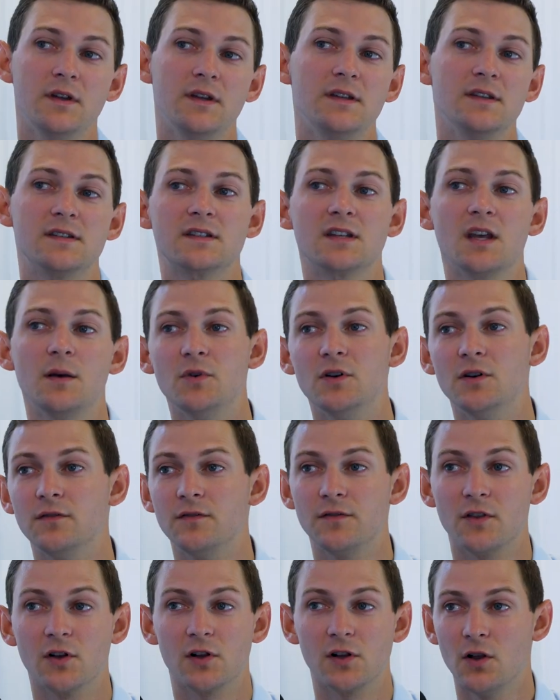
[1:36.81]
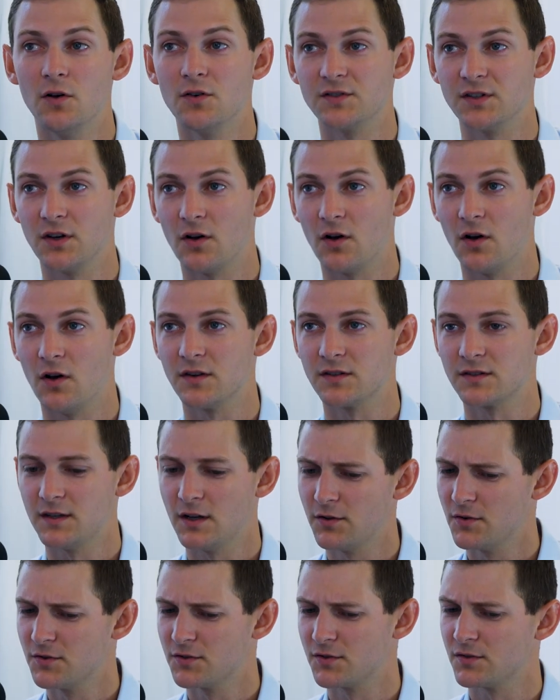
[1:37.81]
in some of the closing costs. Now,
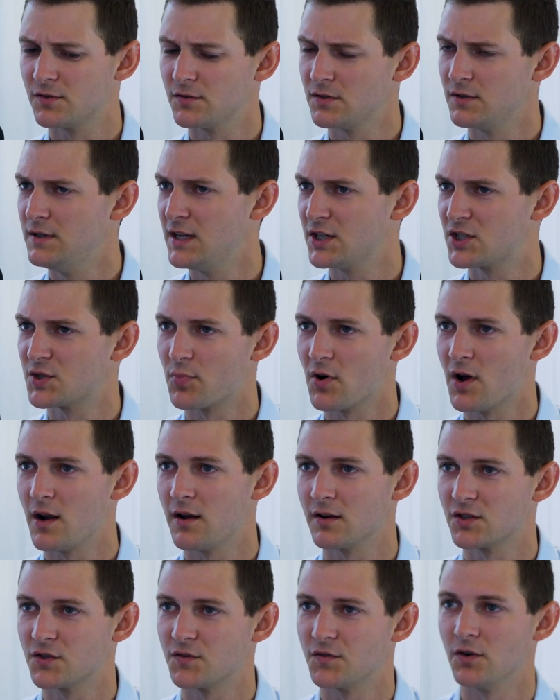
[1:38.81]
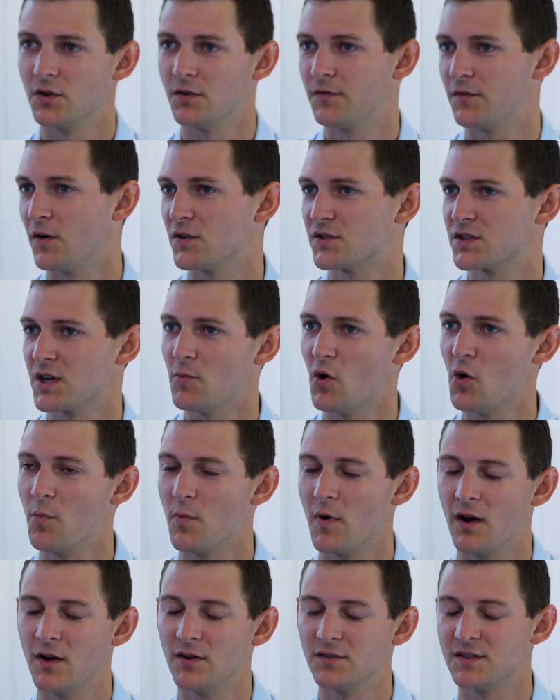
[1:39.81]
those are niche products for first-time home
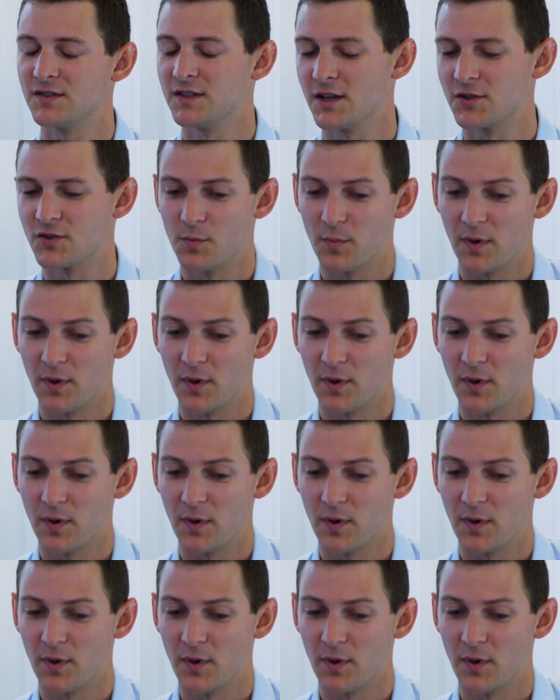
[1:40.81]
buyers, et cetera,